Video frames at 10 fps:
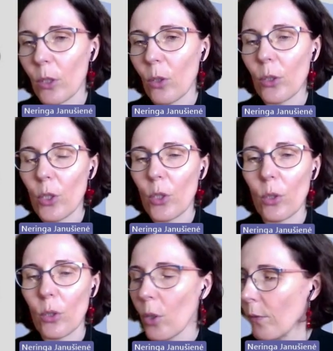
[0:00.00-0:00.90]

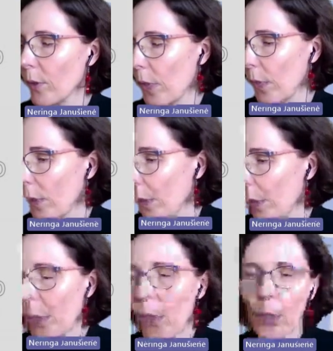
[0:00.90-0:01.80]
conditions of the
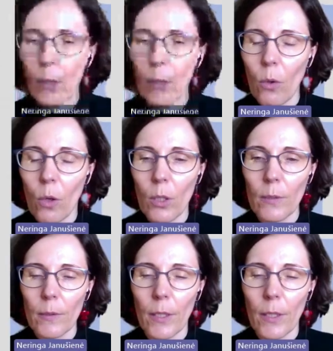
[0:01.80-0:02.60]
call,